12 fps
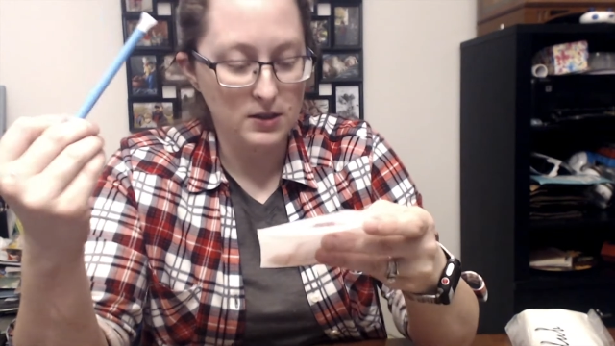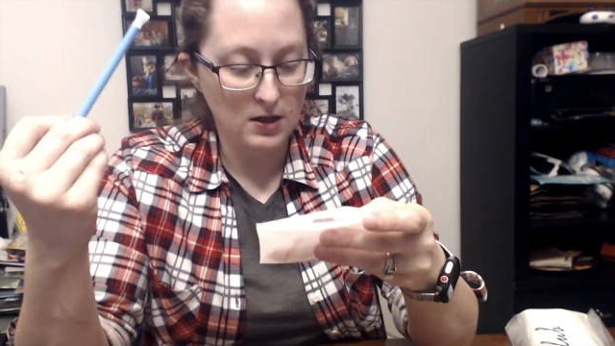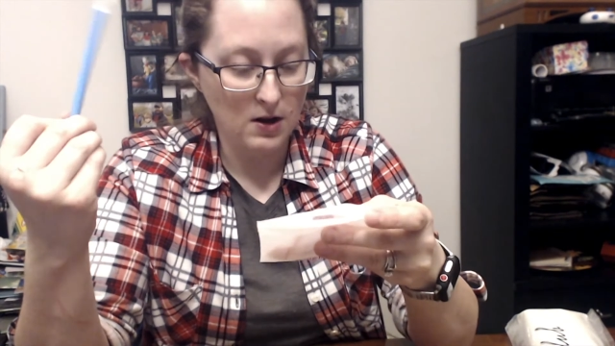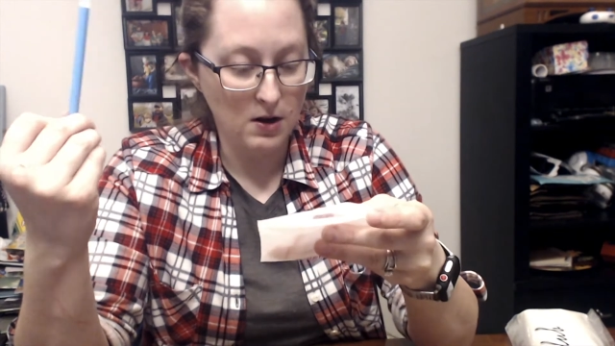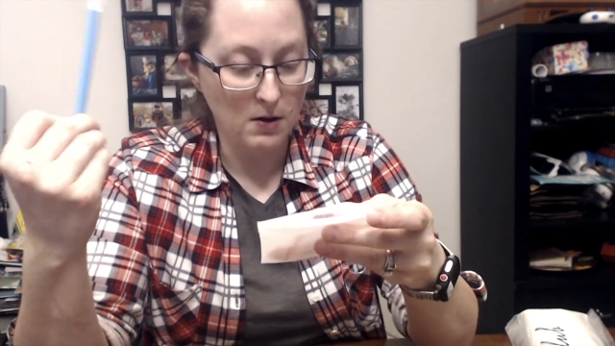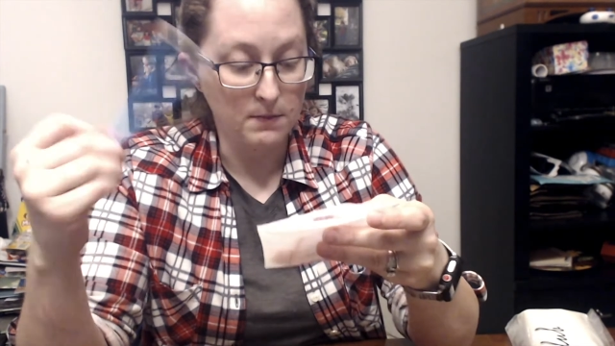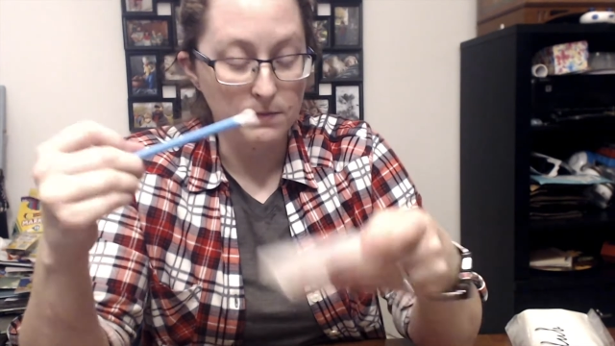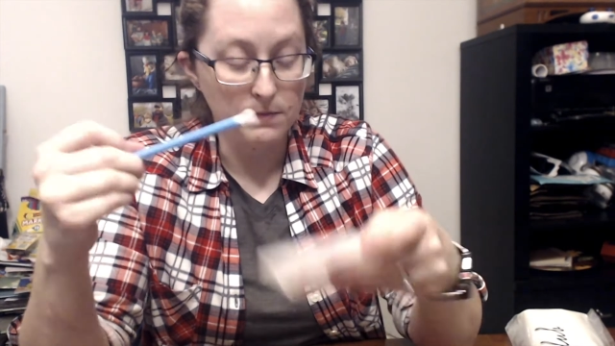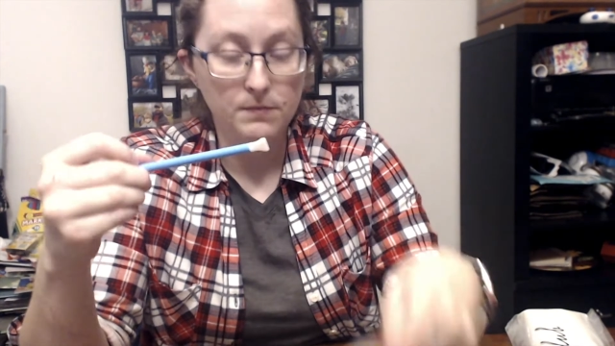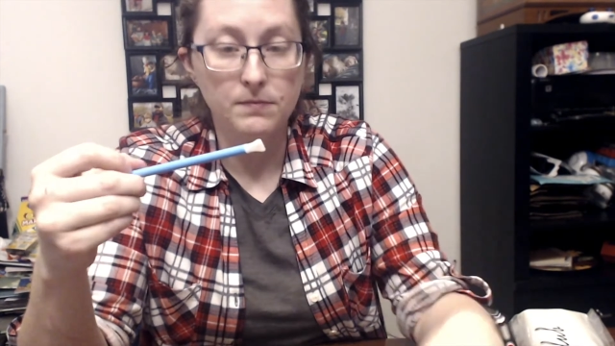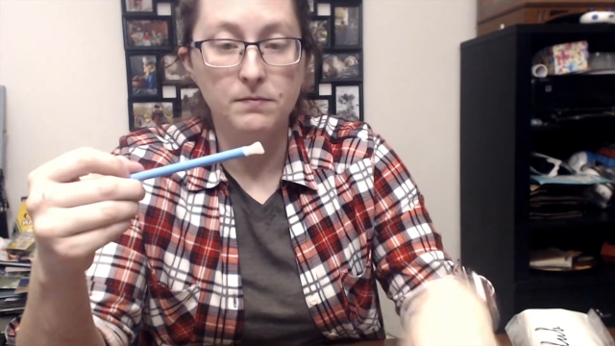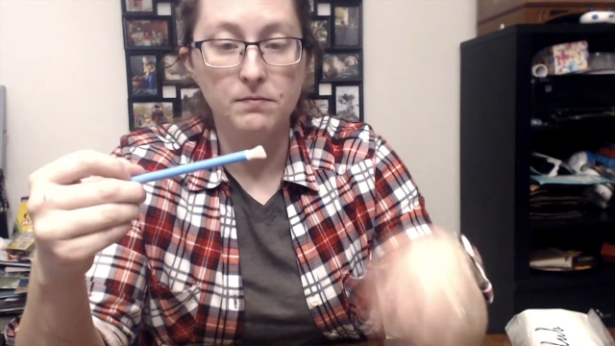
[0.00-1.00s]

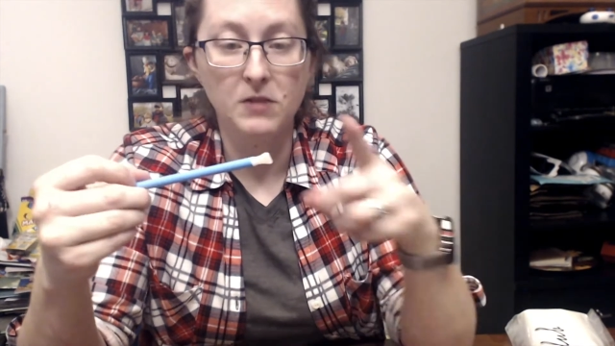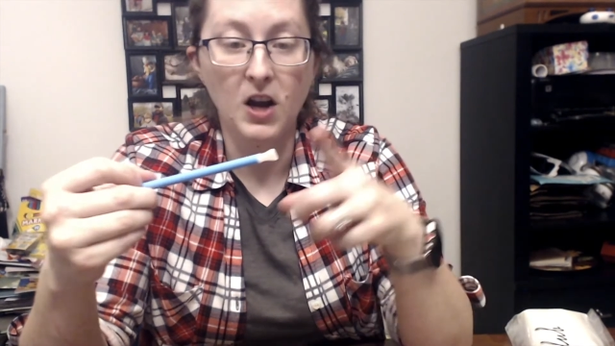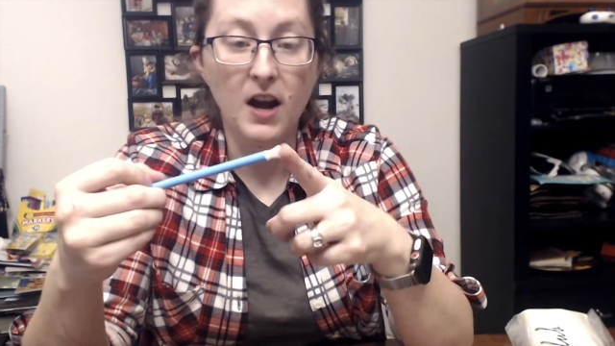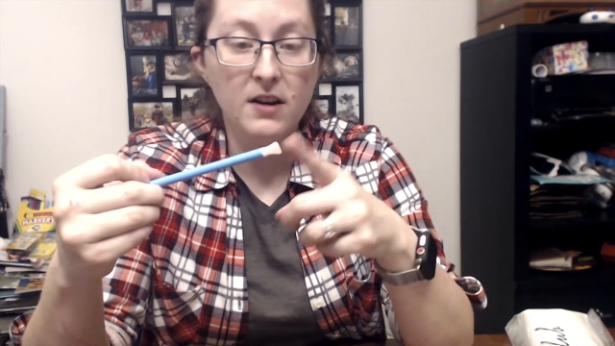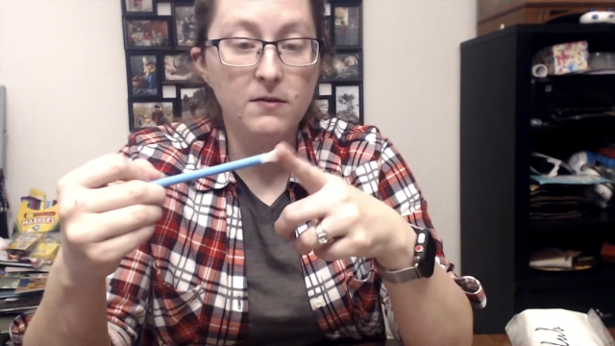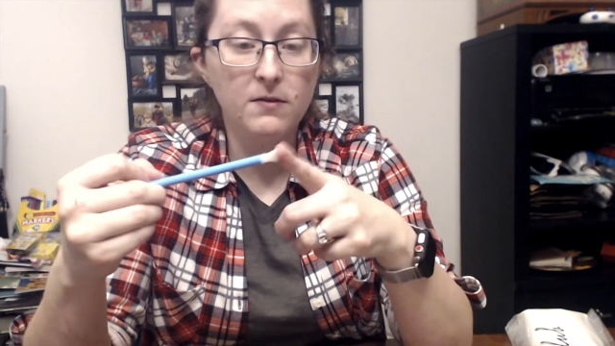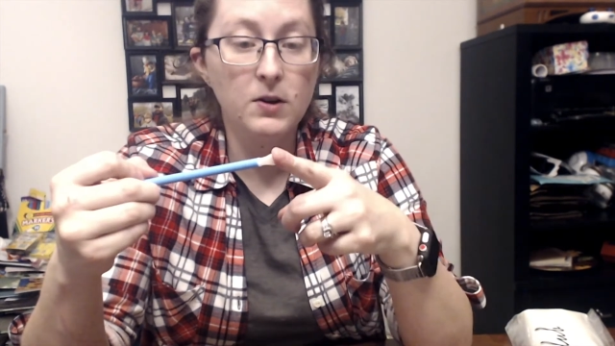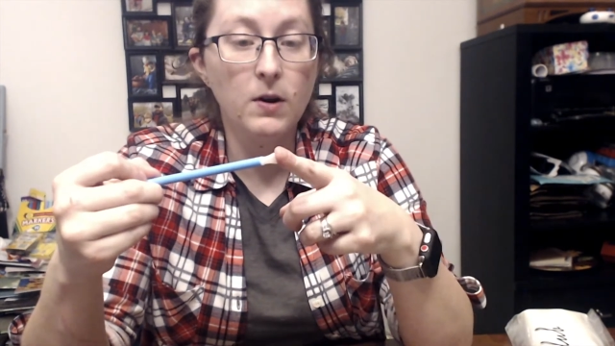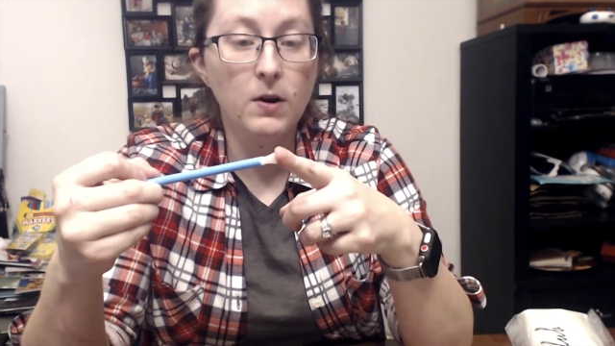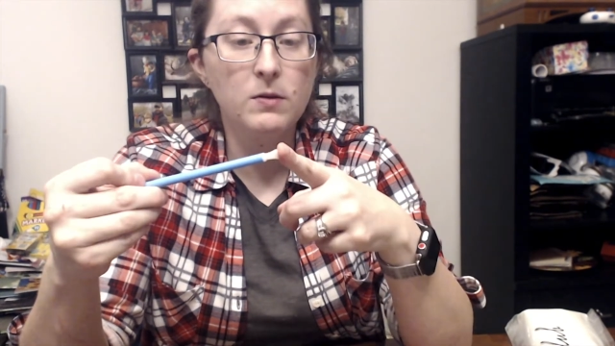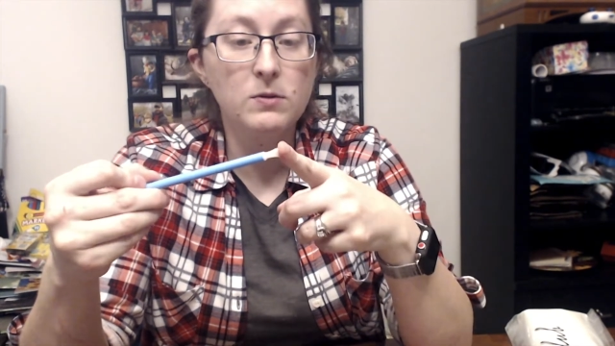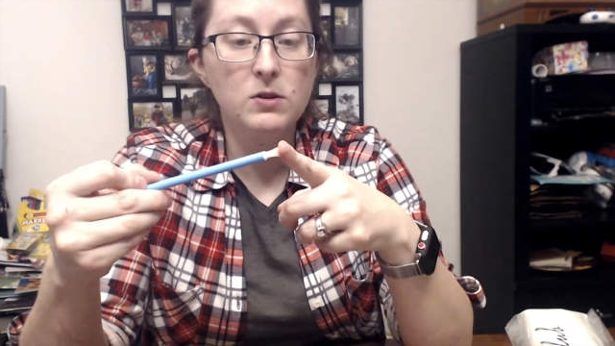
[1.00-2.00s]
gotten a few of
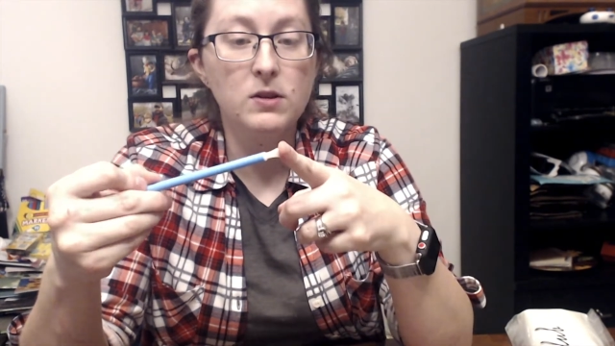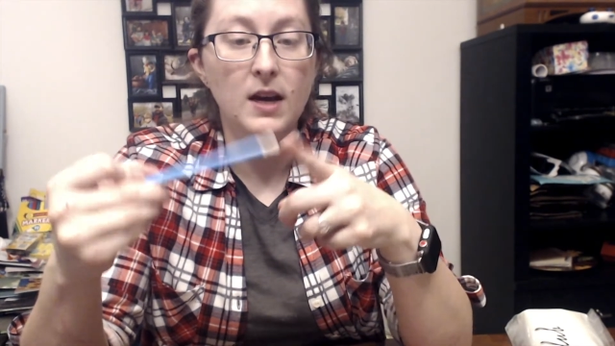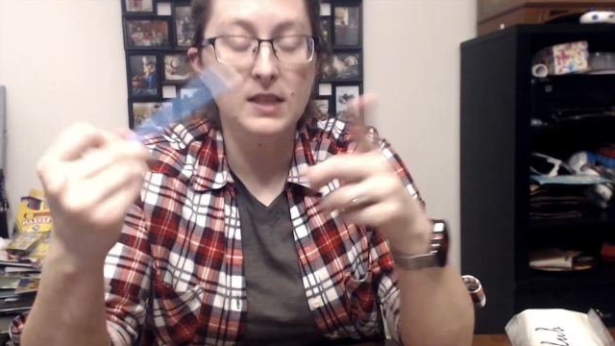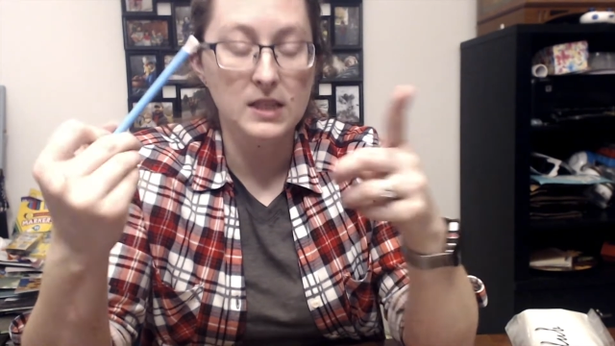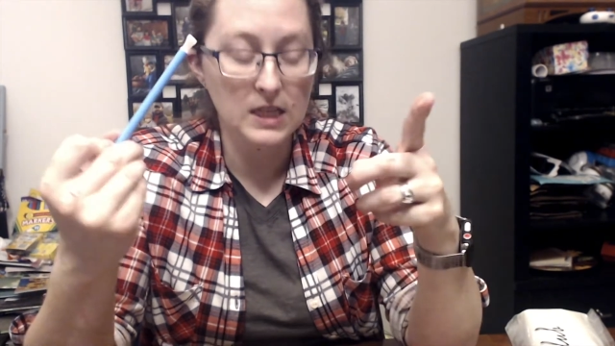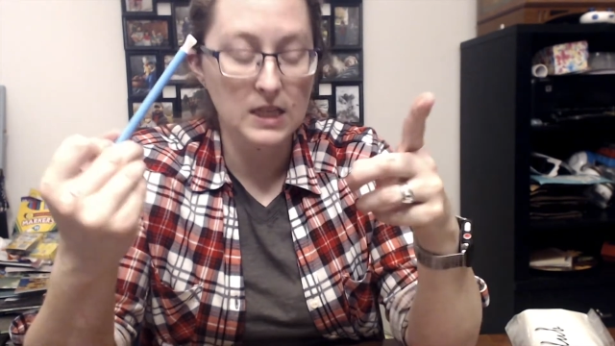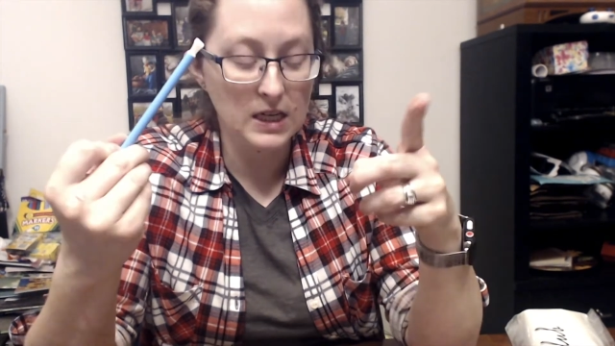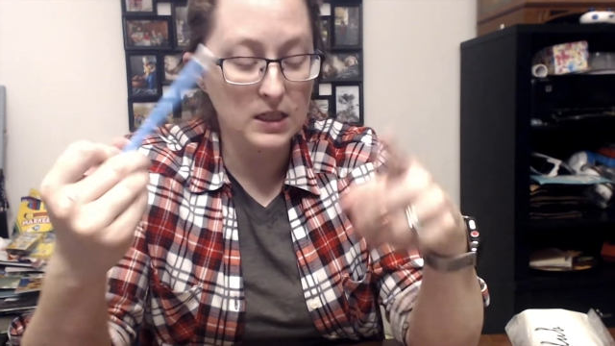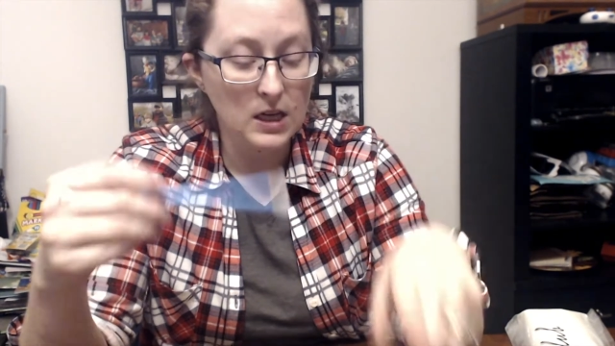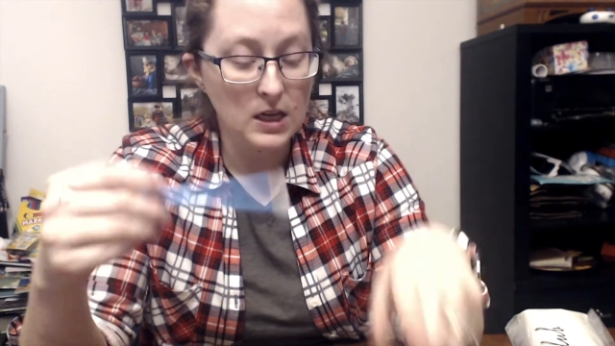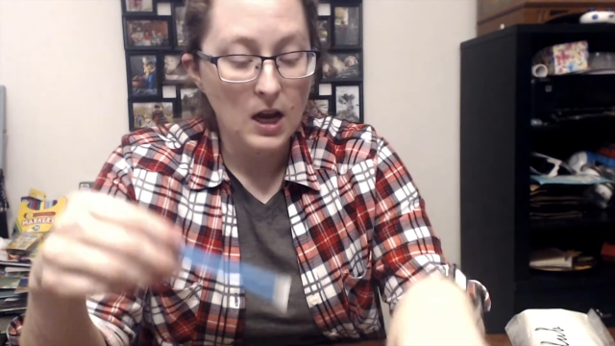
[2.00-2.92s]
them, so that's neat.